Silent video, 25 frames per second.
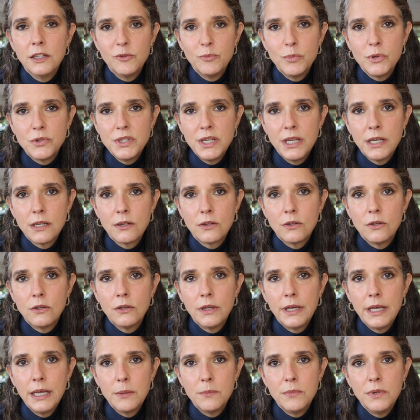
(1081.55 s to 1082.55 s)
Live
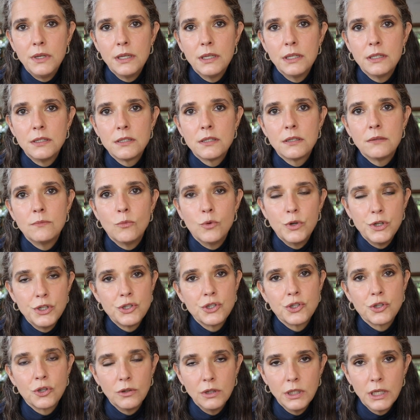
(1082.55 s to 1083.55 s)
Botanical Ambient
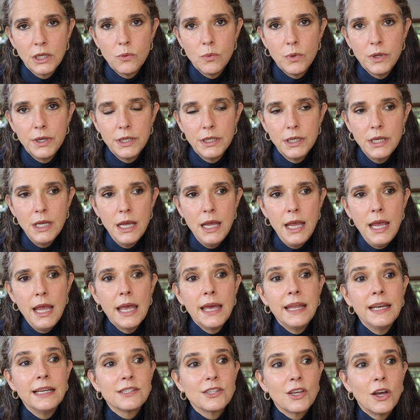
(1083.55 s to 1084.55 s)
Moisture Liquid.
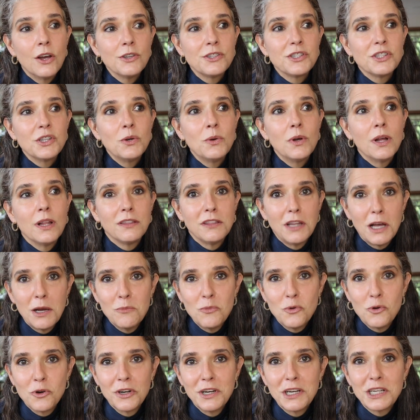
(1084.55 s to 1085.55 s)
And it's also a
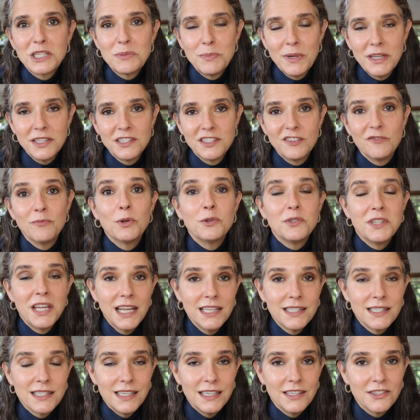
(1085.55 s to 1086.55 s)
lot more expensive.
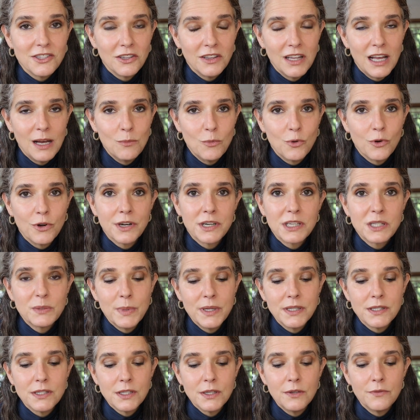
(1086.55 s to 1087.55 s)
Potency is a lot more
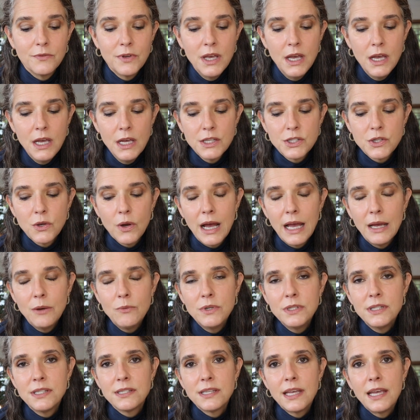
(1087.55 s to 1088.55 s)
expensive. So I
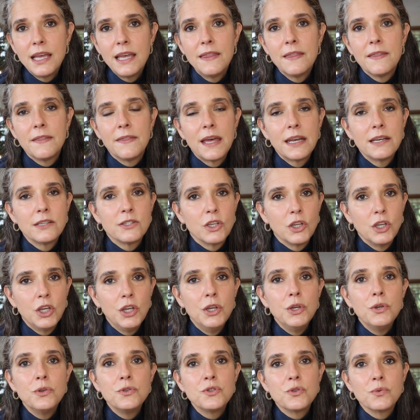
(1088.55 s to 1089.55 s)
would say that that is a
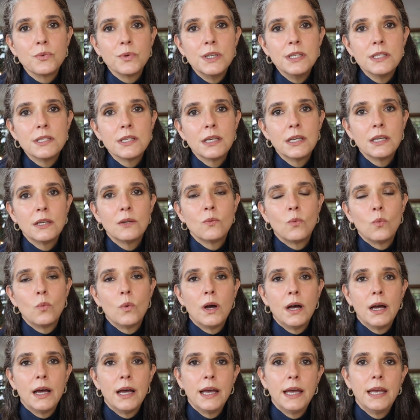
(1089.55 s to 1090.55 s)
huge reason
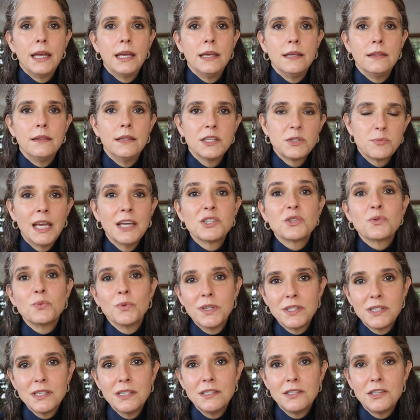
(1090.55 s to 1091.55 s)
why this has
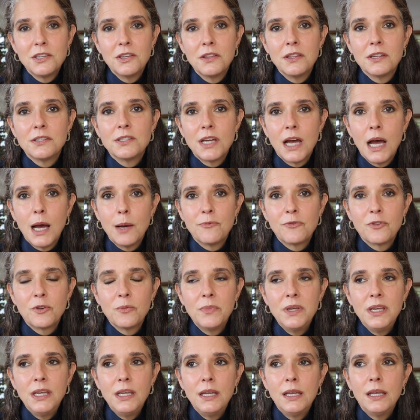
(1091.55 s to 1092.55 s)
risen to the top for
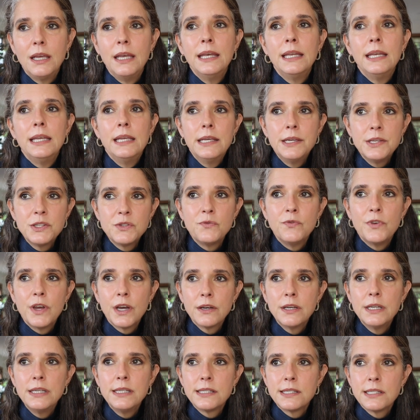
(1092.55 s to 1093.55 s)
me. It is
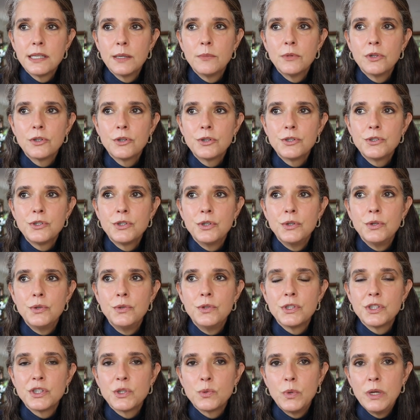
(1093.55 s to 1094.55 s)
very similar to
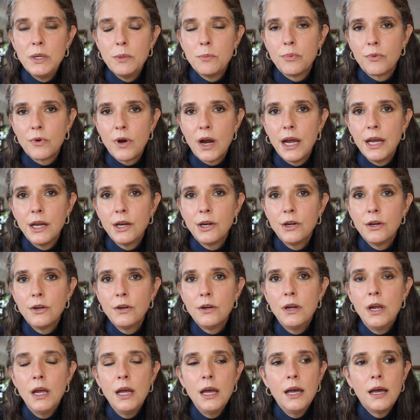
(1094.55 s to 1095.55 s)
the Sweet
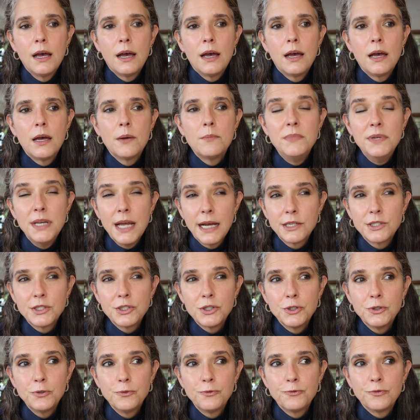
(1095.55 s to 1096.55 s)
Briar um,
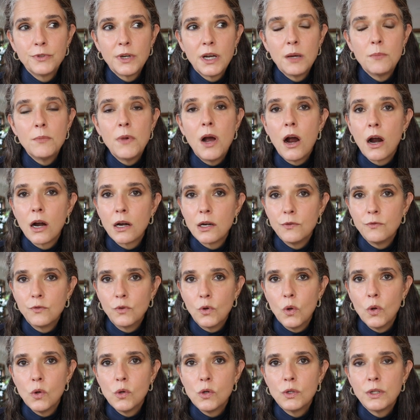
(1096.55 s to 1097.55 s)
nectar from Heart of
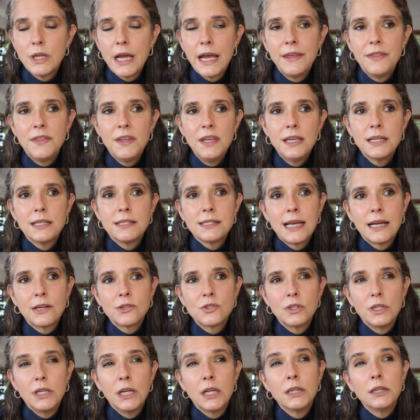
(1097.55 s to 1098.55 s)
Gold. I think it's
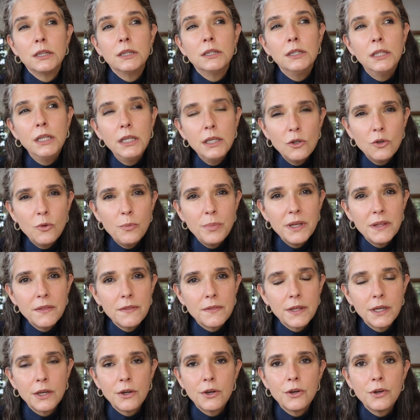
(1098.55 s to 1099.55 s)
actually a little bit
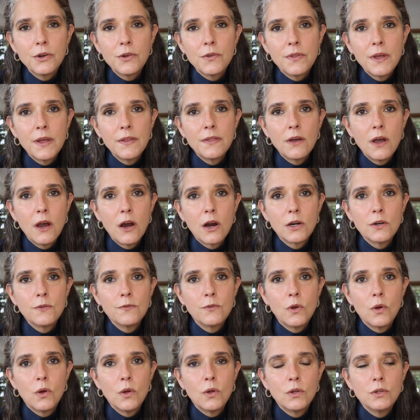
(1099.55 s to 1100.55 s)
thicker than the Heart
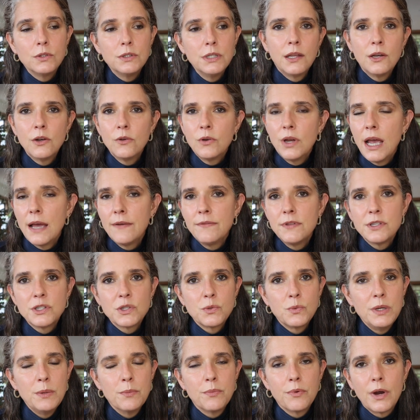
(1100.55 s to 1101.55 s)
of Gold. I don't have the
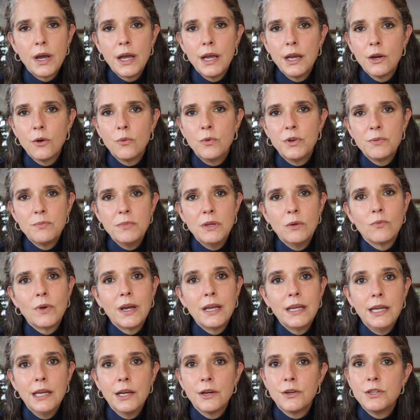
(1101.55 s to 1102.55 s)
Sweet Briar with me
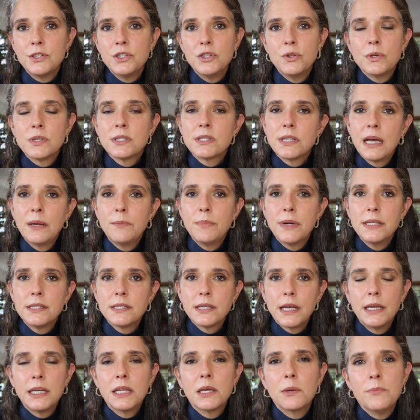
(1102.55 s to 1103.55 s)
right here to do a
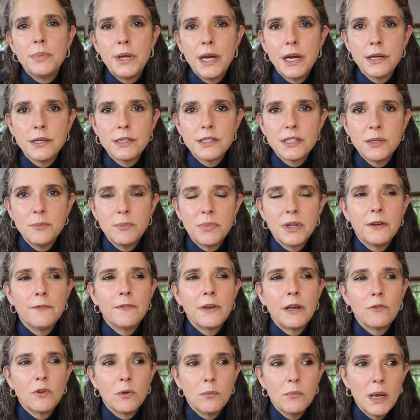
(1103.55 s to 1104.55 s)
side-by-side -side comparison, but if
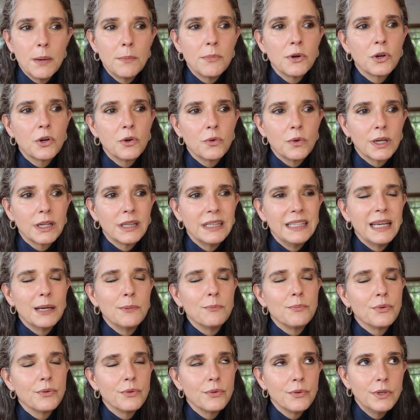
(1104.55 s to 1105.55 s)
I remember correctly,
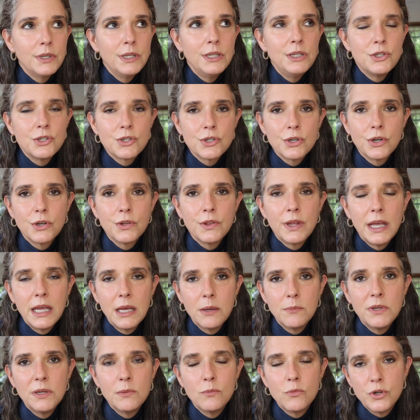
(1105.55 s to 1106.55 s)
I'm pretty sure the
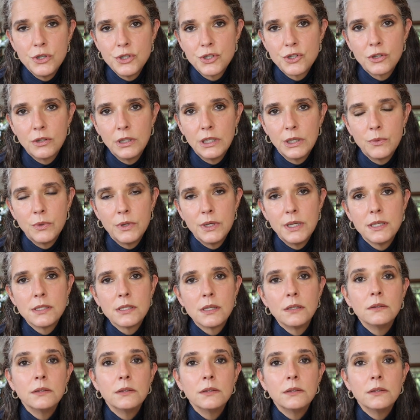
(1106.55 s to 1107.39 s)
Ambient Moisture Liquid is